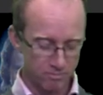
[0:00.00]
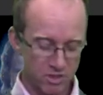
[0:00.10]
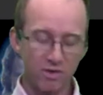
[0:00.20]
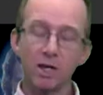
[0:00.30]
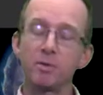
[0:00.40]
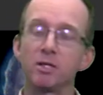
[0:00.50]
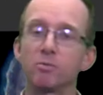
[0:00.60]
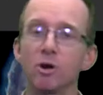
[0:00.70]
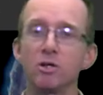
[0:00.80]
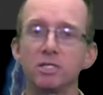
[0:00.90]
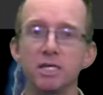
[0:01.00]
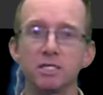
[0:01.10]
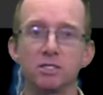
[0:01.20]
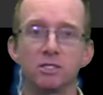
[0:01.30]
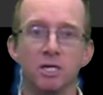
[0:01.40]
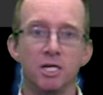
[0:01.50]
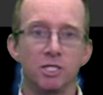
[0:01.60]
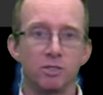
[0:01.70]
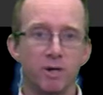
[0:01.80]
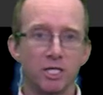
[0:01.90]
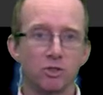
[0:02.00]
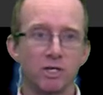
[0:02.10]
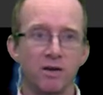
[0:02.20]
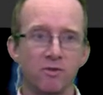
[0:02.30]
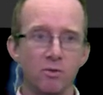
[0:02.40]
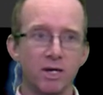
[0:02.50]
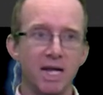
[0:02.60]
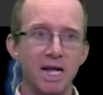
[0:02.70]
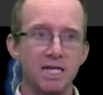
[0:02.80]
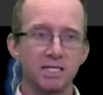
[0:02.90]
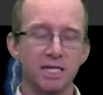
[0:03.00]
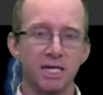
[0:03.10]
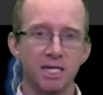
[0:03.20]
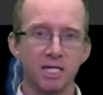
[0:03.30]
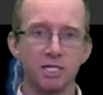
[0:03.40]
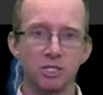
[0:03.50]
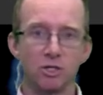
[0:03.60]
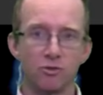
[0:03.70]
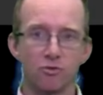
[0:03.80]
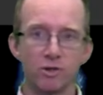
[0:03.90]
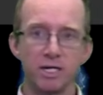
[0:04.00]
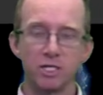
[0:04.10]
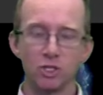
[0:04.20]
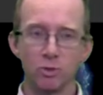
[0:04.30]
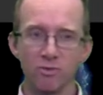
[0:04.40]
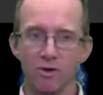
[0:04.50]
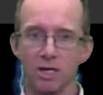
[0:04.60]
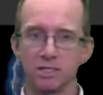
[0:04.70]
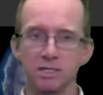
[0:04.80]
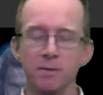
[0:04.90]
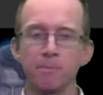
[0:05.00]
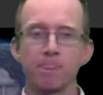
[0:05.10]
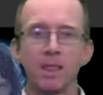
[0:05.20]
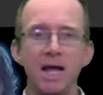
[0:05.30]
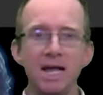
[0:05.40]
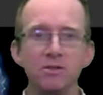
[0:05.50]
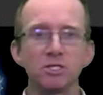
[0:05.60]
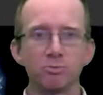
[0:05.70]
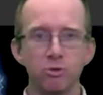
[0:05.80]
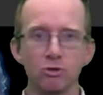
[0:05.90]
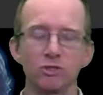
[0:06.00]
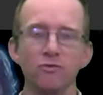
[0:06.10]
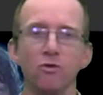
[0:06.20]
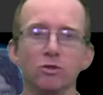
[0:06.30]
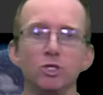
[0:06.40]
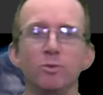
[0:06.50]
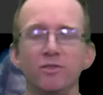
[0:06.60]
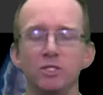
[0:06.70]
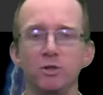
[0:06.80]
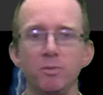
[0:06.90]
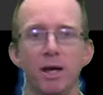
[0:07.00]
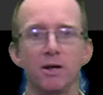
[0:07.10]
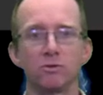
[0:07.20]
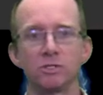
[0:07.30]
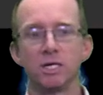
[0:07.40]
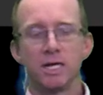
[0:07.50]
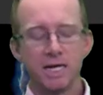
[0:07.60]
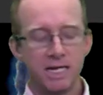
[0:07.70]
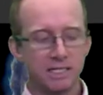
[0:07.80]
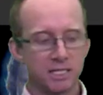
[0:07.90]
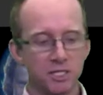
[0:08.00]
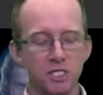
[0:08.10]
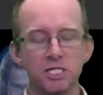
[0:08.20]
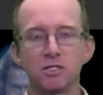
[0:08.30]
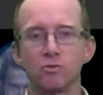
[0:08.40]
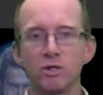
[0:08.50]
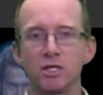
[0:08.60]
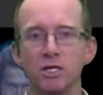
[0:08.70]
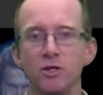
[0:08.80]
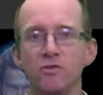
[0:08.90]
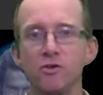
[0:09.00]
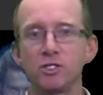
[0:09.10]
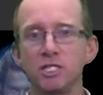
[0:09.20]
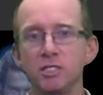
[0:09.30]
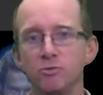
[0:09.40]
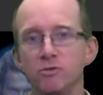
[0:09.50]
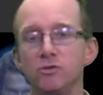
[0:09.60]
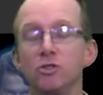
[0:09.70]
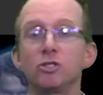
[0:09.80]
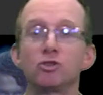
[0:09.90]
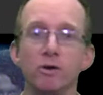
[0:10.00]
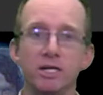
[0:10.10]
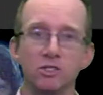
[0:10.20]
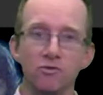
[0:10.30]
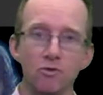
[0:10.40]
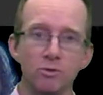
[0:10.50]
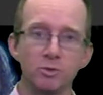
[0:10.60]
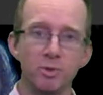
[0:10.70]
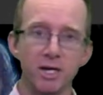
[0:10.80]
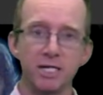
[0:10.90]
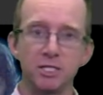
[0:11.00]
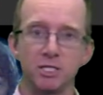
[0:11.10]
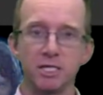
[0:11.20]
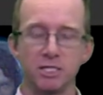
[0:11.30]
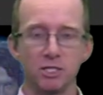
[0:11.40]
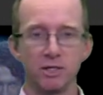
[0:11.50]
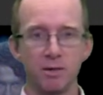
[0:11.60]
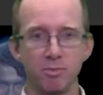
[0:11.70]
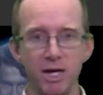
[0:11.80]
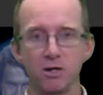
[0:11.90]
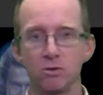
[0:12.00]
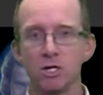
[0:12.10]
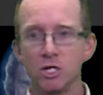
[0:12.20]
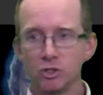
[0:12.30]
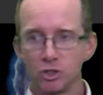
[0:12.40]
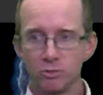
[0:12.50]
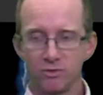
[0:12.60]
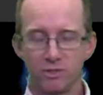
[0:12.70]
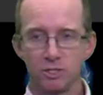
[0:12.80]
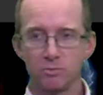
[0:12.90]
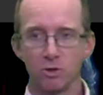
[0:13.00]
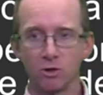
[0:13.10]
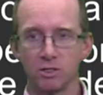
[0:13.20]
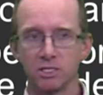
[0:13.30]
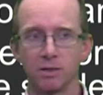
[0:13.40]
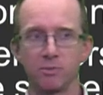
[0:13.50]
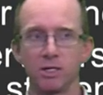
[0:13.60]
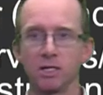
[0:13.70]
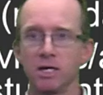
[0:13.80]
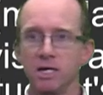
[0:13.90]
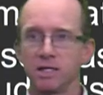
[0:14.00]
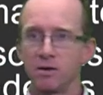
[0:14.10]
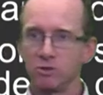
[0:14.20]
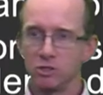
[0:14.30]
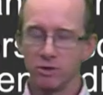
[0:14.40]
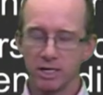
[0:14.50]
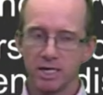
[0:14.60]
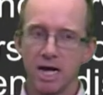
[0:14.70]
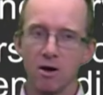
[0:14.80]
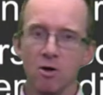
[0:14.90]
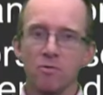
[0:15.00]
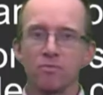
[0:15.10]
developing the processes to make sure that everyone has at least 3 supervisors. And this push for supervisory panels is consistent with the university's move to the transformed PhD, so that panel supervision model is something that we're doing. Now,